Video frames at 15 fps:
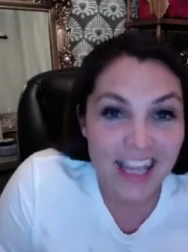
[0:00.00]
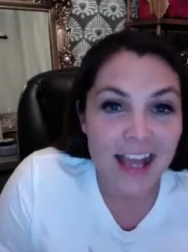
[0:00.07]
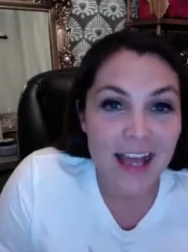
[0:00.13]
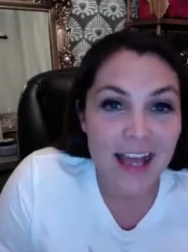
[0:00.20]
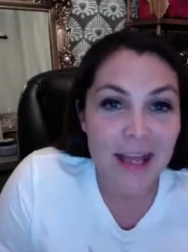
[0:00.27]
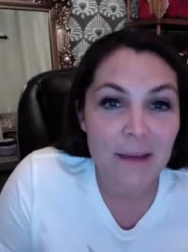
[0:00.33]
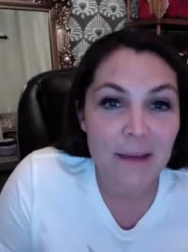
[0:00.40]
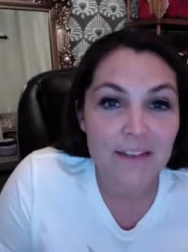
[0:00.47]

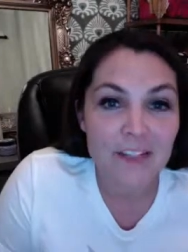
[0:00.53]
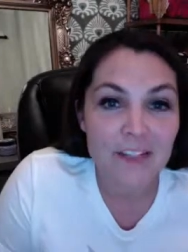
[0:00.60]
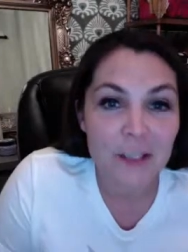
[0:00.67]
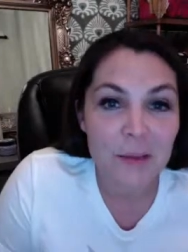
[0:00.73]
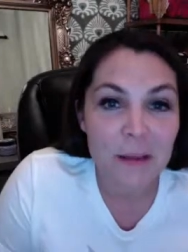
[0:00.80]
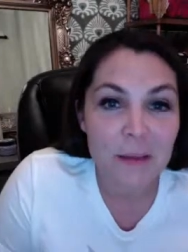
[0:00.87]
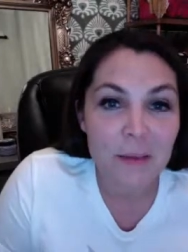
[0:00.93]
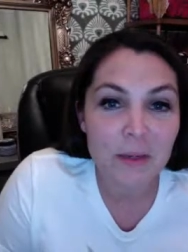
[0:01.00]
And I have so
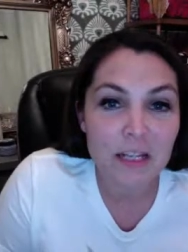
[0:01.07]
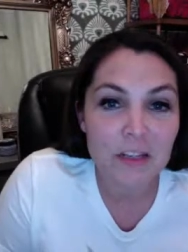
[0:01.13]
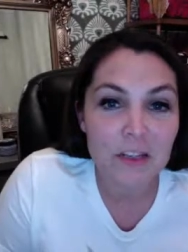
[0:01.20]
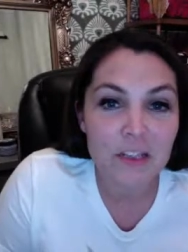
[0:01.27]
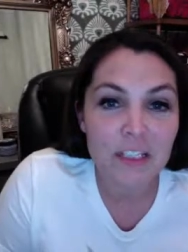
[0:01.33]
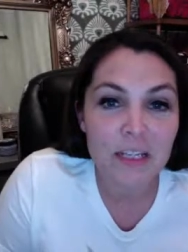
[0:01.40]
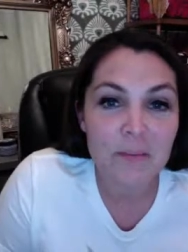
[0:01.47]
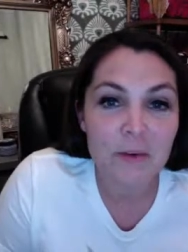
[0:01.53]
many people
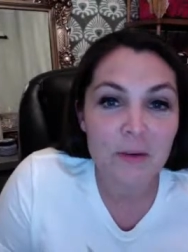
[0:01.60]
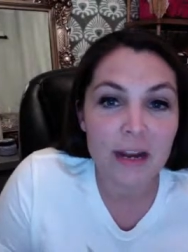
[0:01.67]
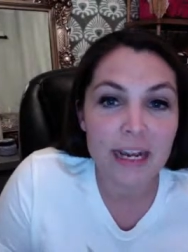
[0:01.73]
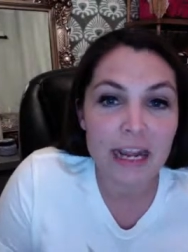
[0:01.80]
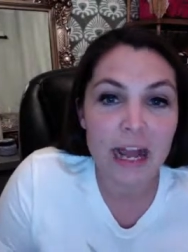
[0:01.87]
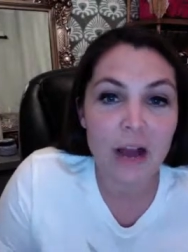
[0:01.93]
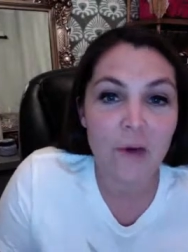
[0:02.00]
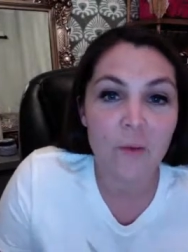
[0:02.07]
interested, but right
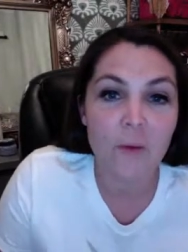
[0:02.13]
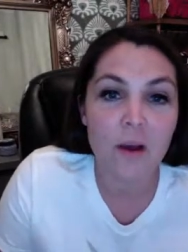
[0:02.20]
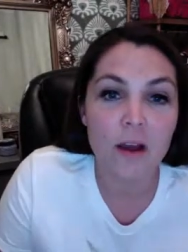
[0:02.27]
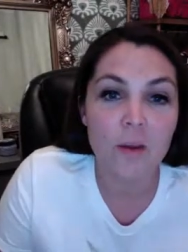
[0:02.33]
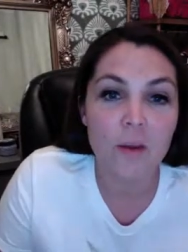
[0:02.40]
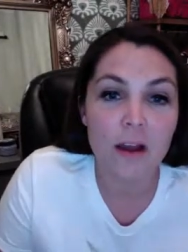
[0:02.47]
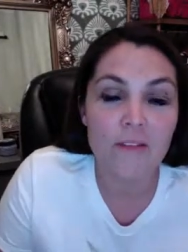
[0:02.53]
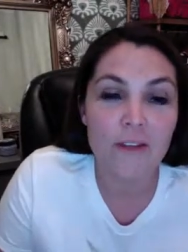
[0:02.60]
now
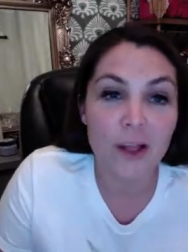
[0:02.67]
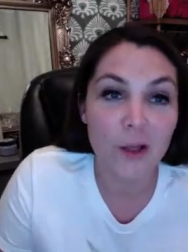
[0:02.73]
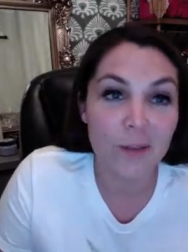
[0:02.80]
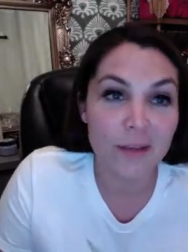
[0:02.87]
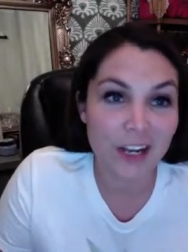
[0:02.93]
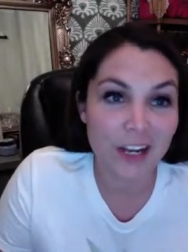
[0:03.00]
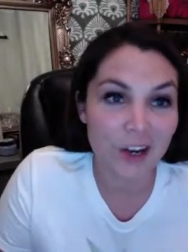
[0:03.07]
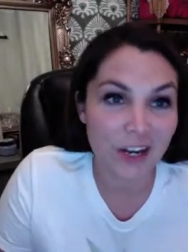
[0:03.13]
when I follow up, I
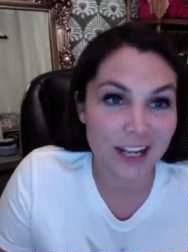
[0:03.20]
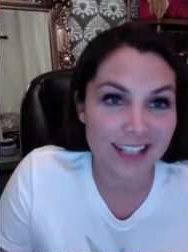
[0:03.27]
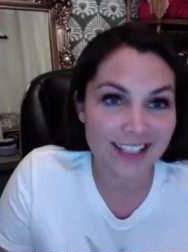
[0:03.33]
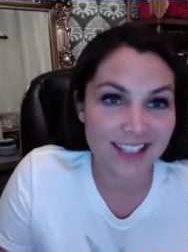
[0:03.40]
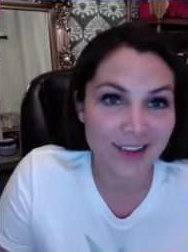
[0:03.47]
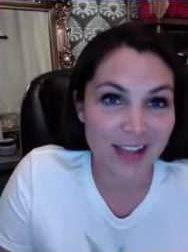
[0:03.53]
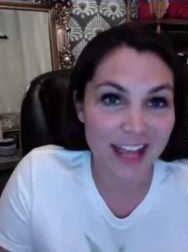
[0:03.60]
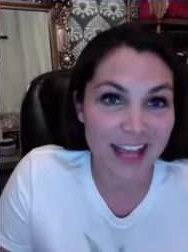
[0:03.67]
get crickets.
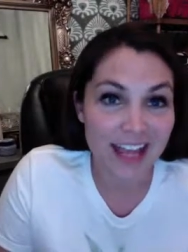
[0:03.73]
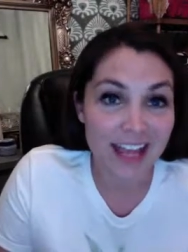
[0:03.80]
Okay.